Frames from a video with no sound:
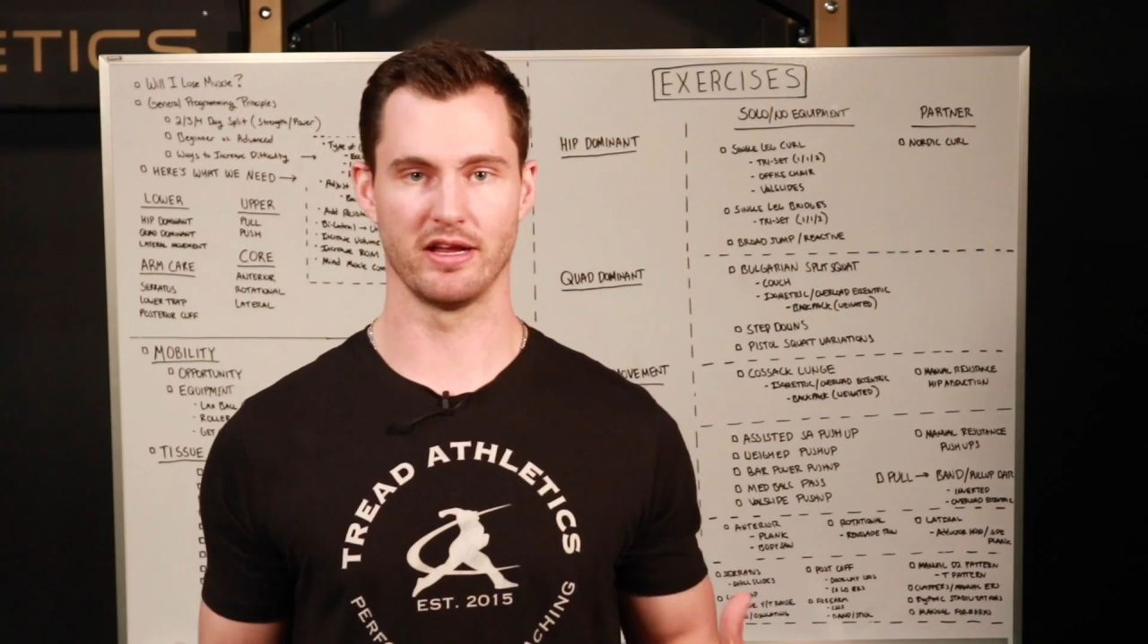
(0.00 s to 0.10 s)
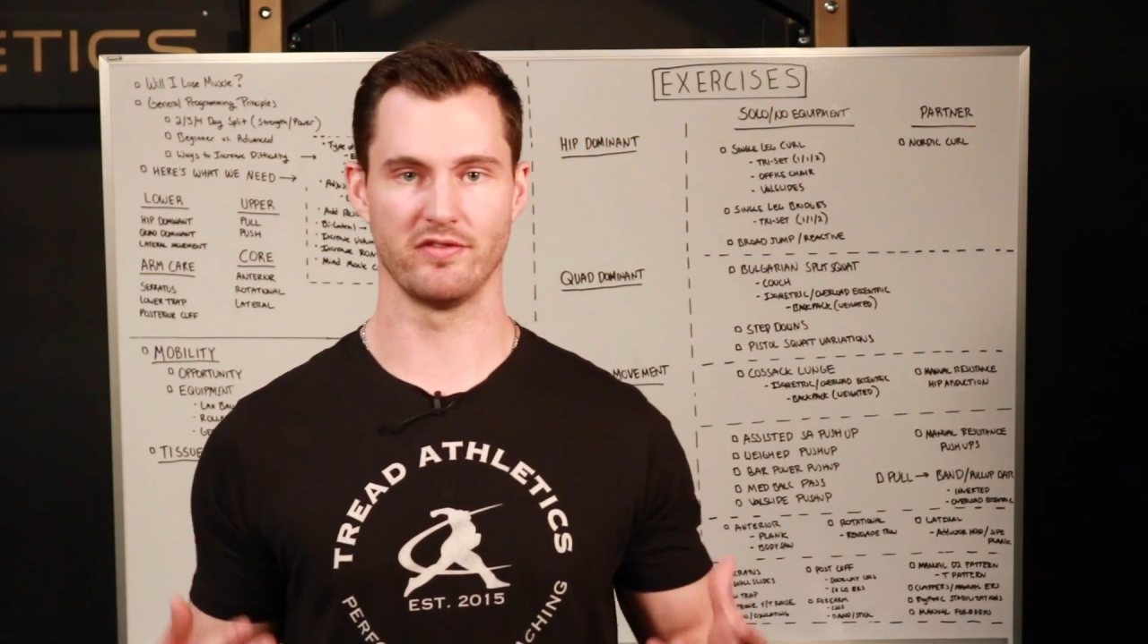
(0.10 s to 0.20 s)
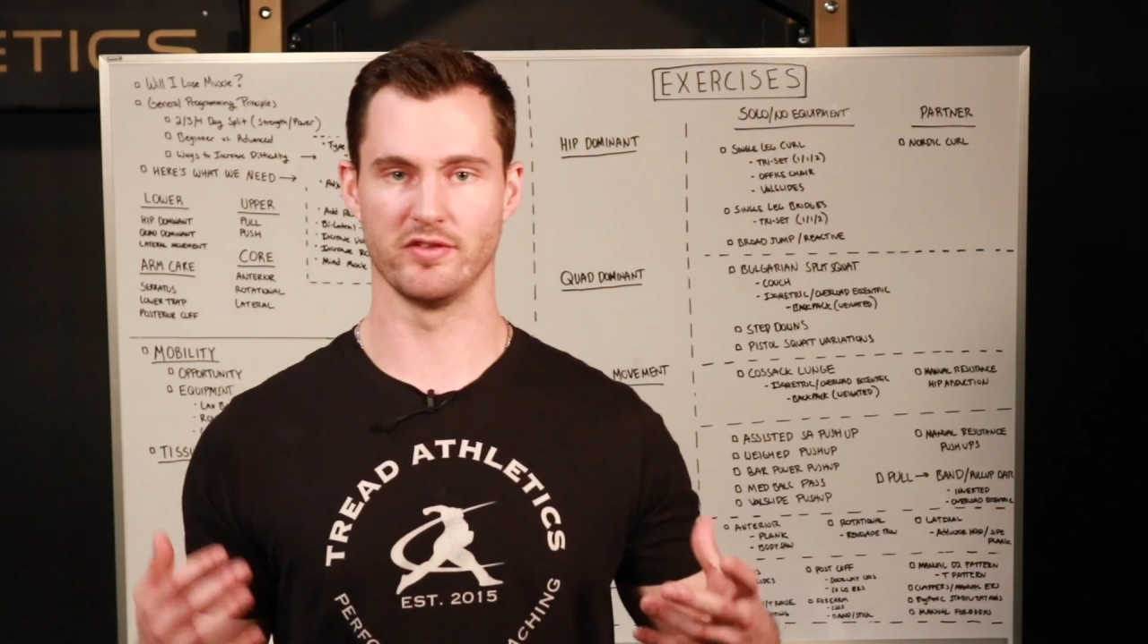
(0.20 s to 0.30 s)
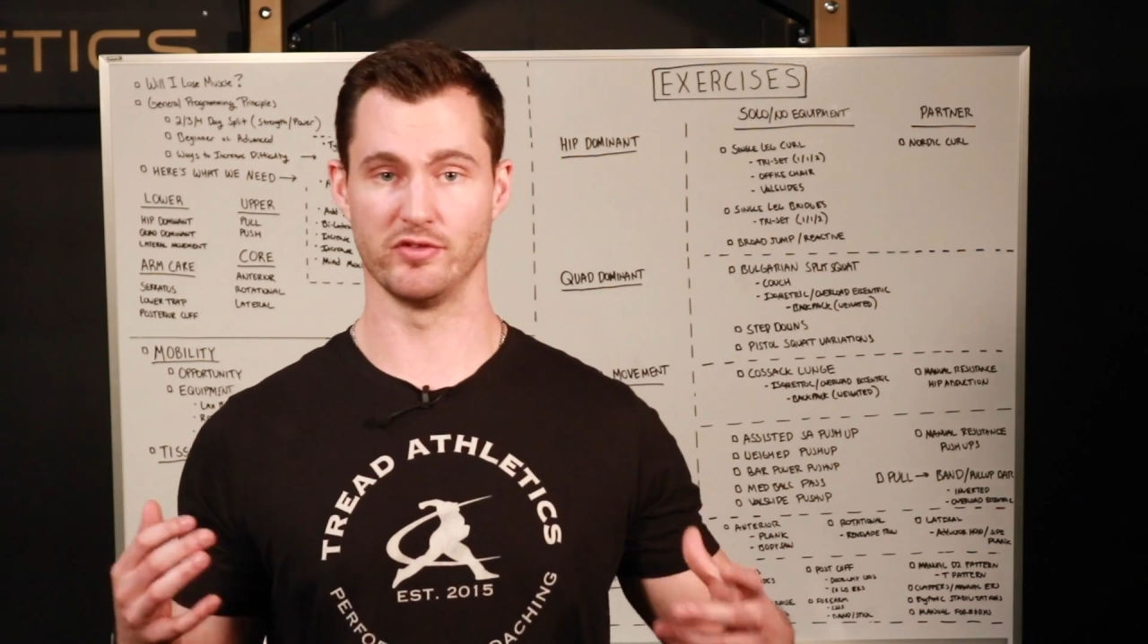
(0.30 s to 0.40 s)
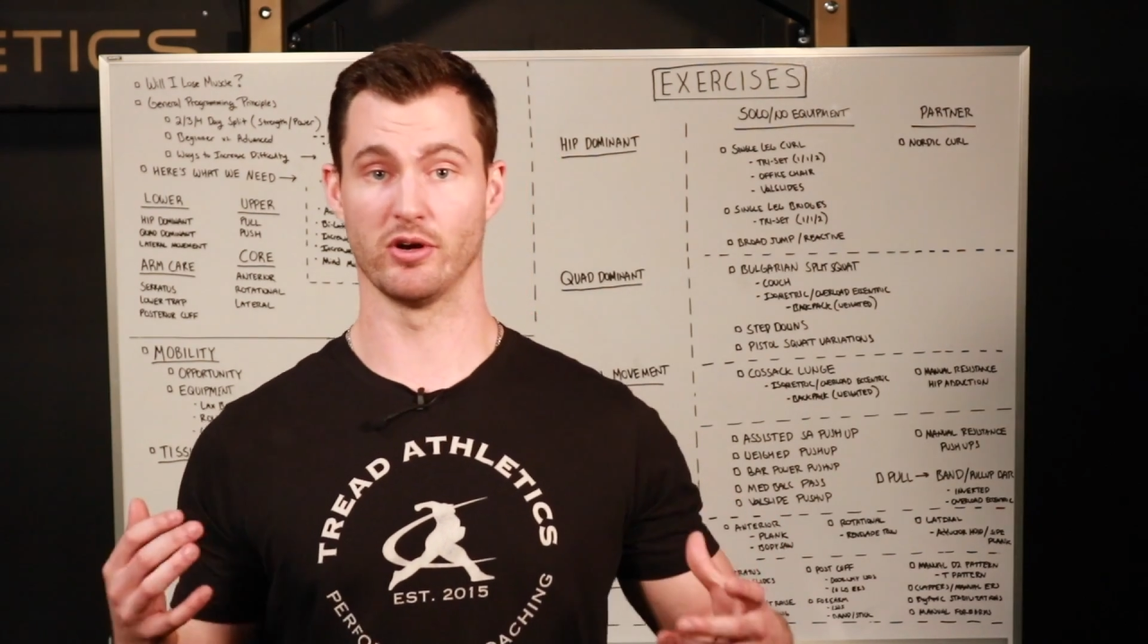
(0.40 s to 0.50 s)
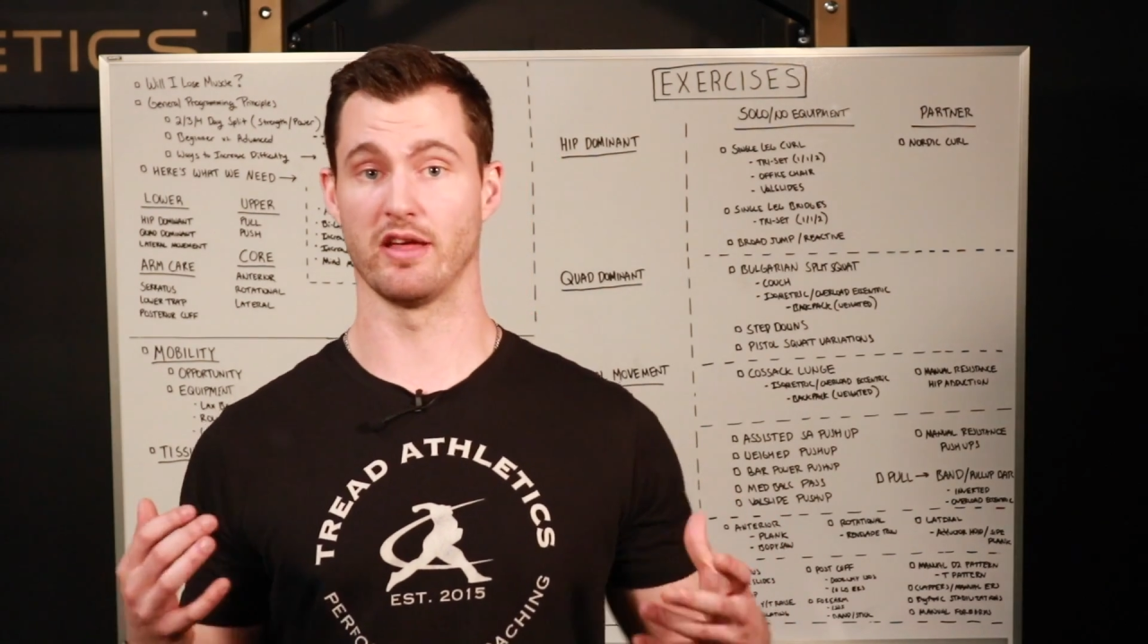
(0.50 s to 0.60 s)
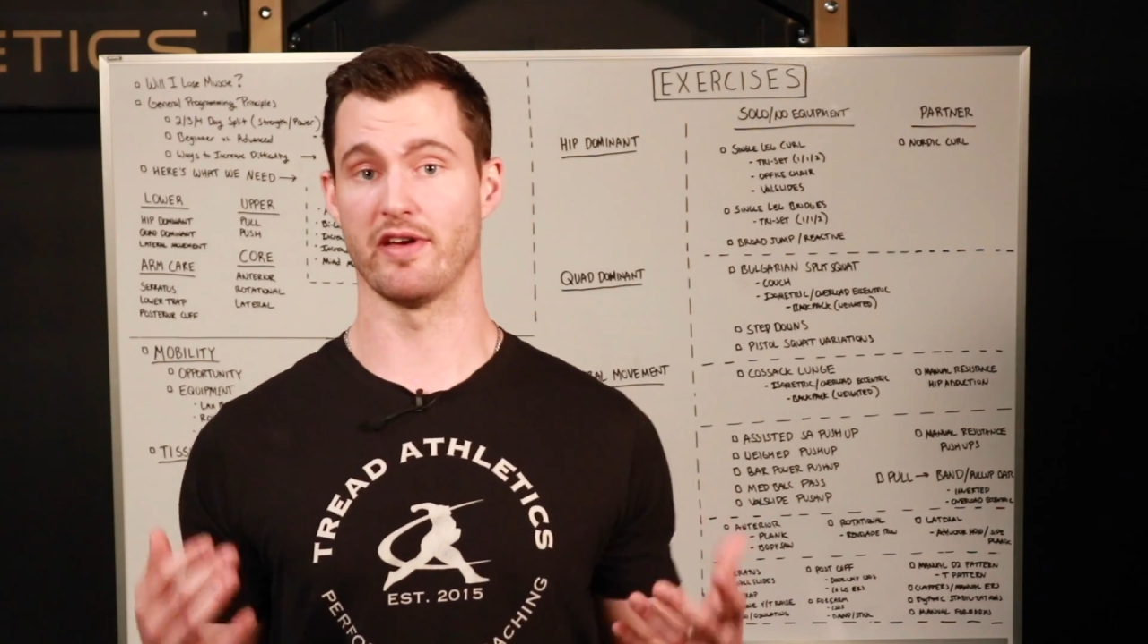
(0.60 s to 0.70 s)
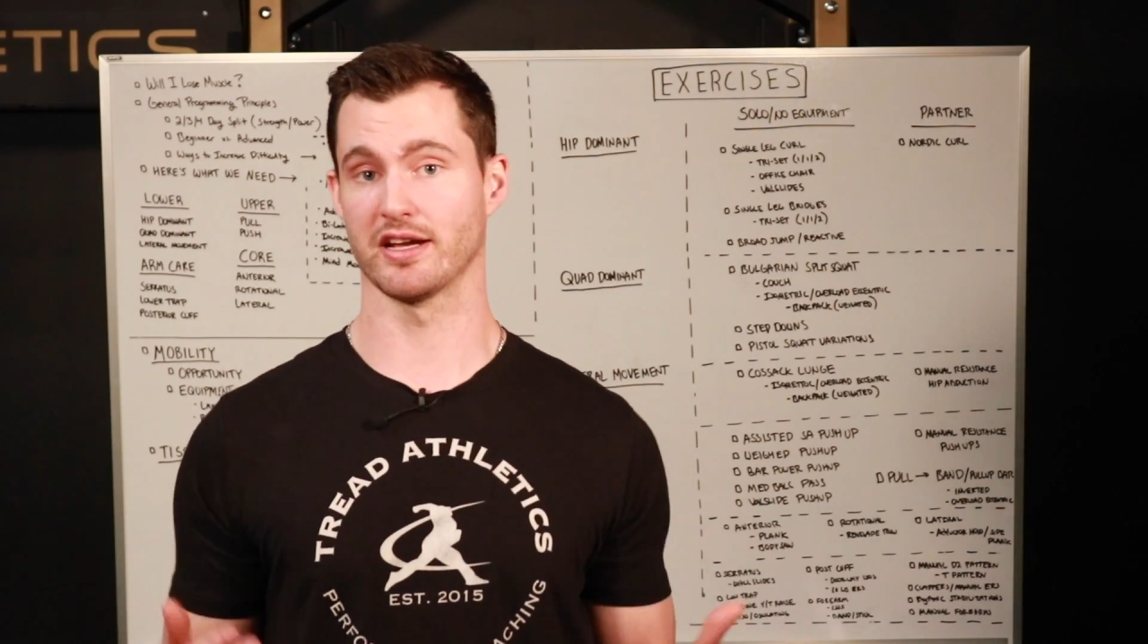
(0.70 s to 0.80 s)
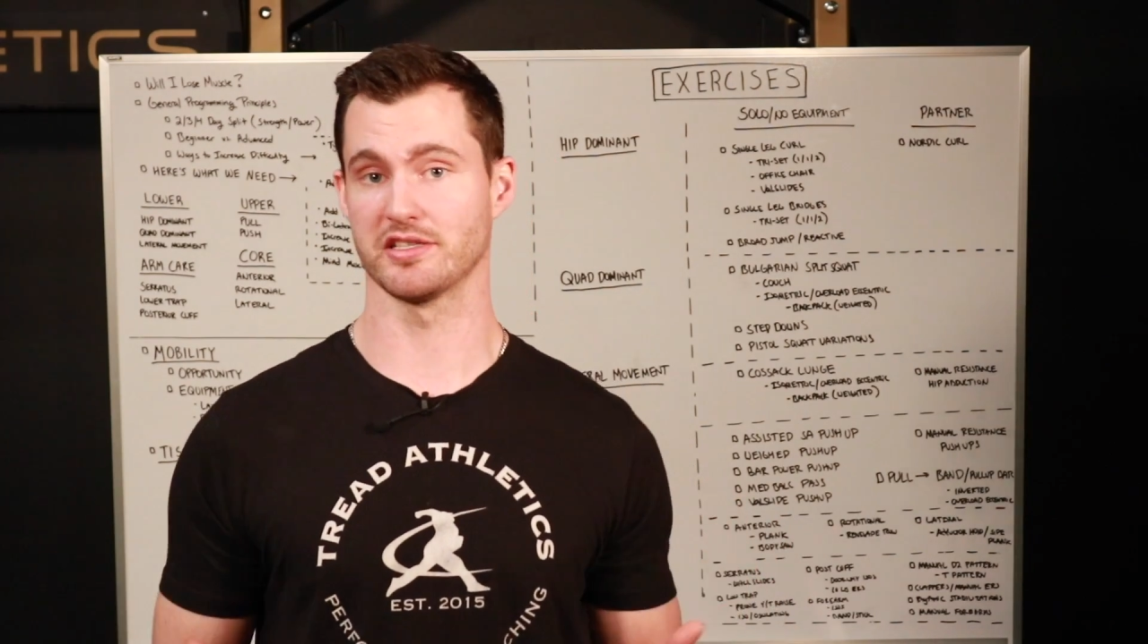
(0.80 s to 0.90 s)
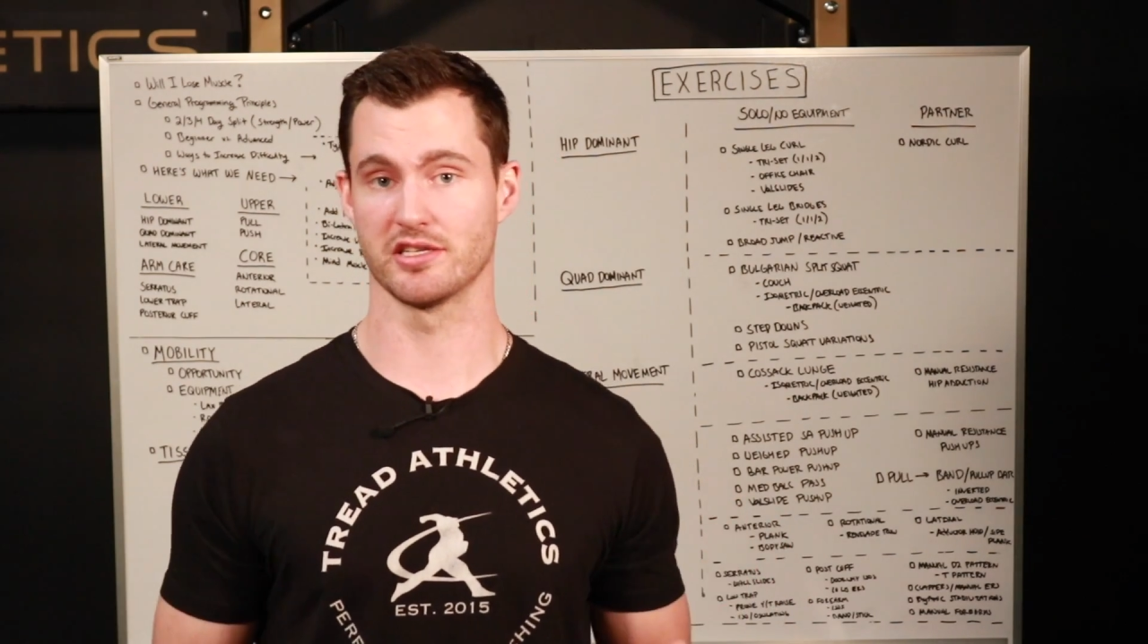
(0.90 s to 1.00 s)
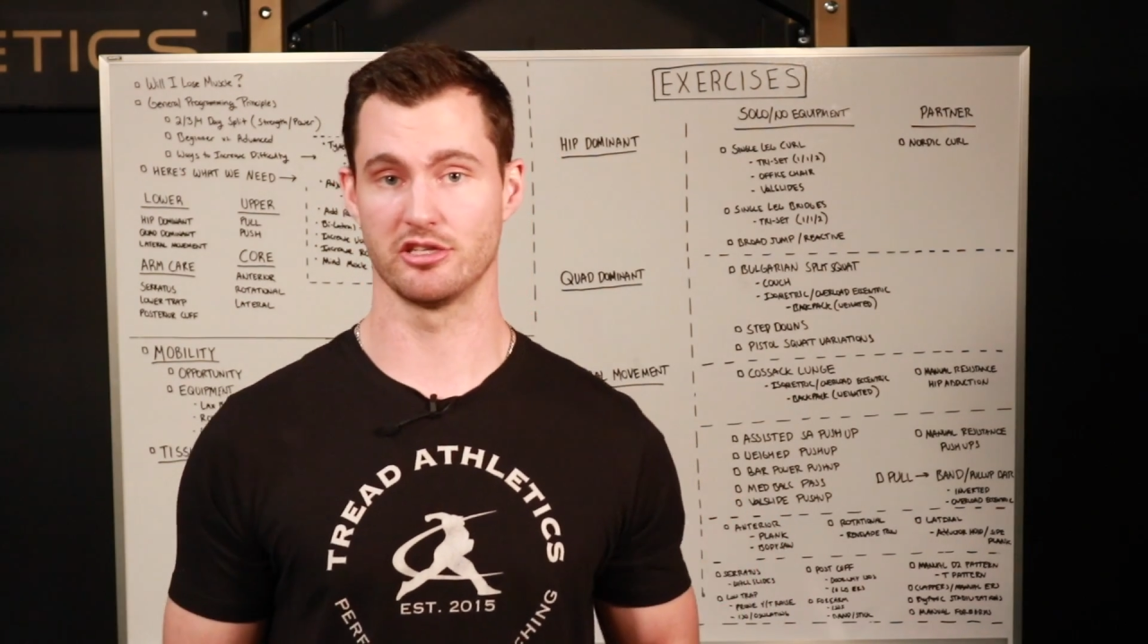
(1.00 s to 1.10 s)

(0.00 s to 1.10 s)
even if you don't have access